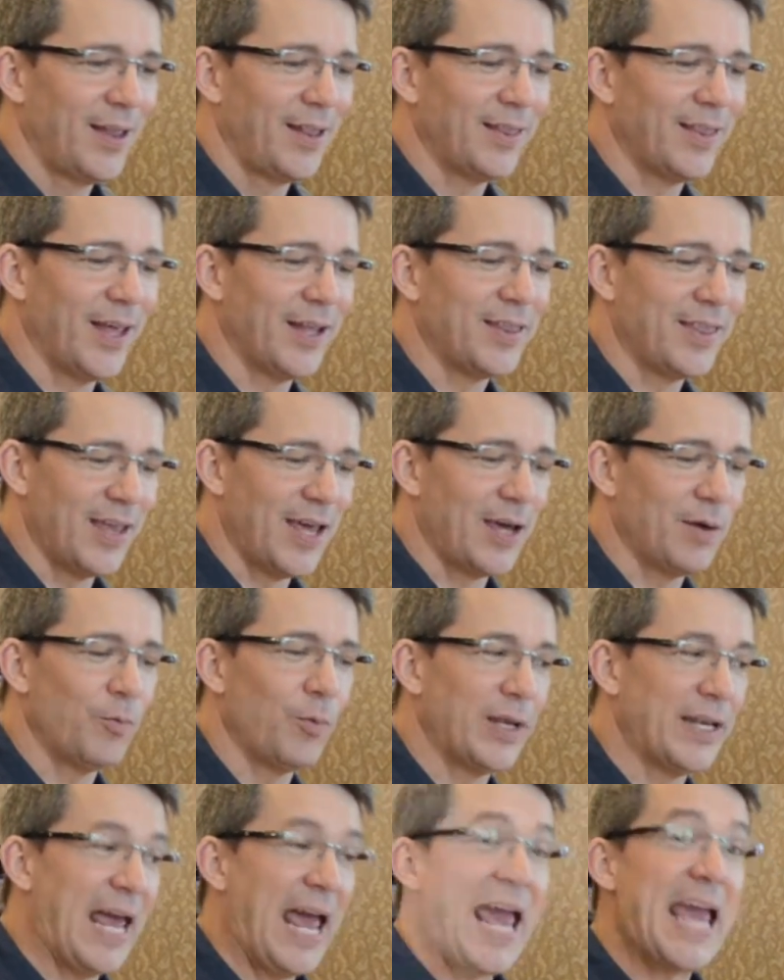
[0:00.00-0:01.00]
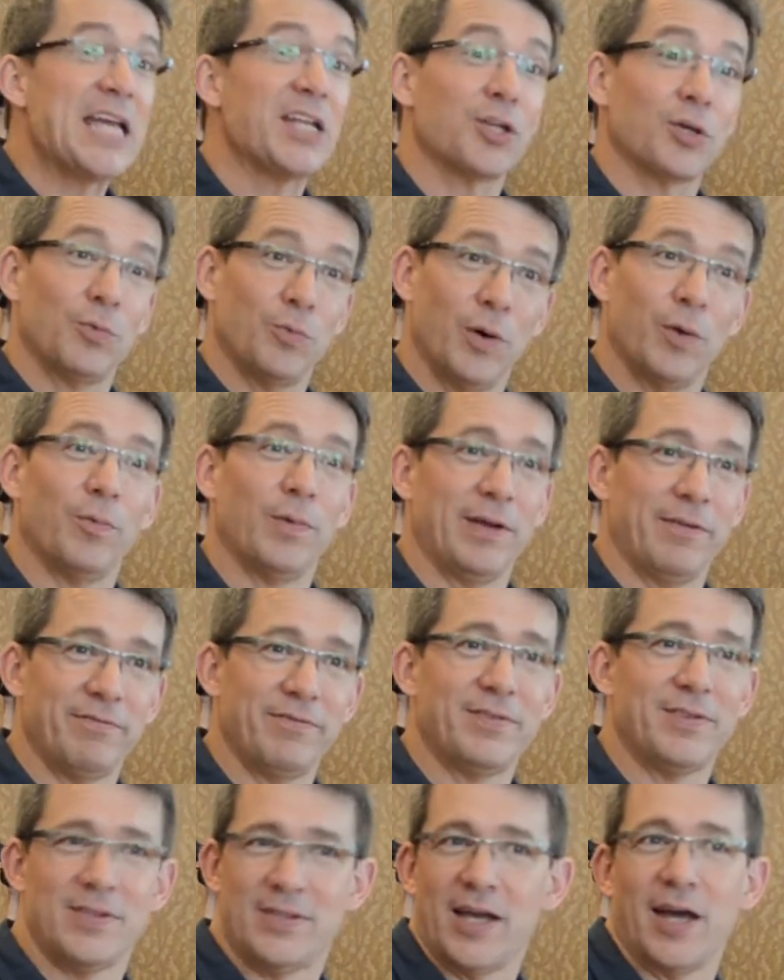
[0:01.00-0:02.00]
that they would hate what we've
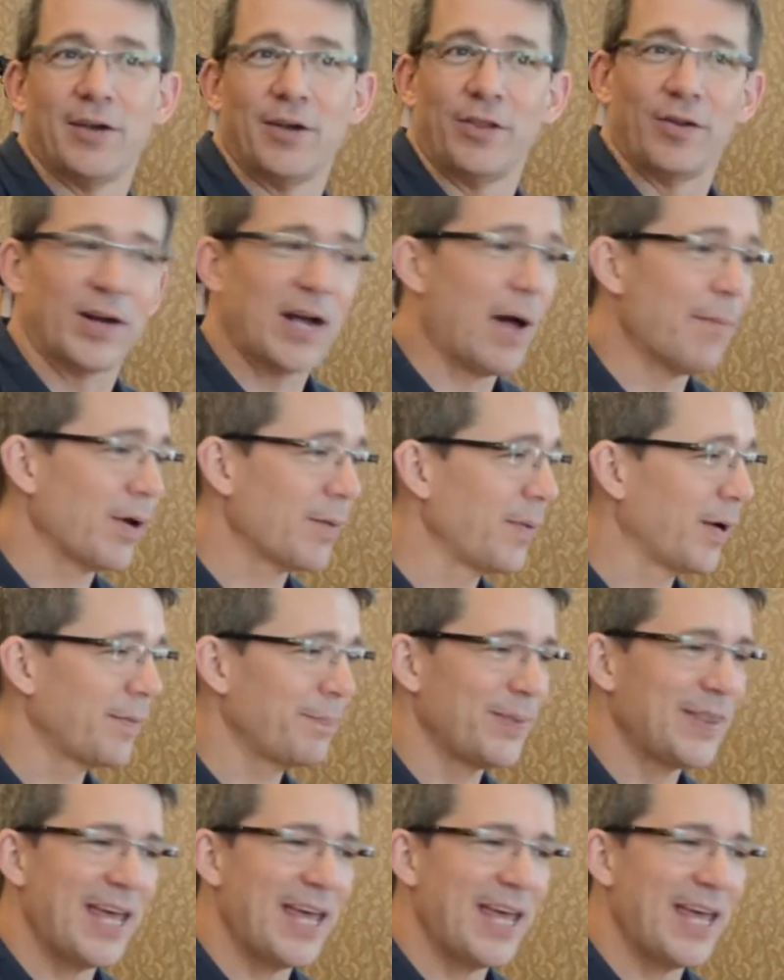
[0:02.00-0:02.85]
done to their comic book.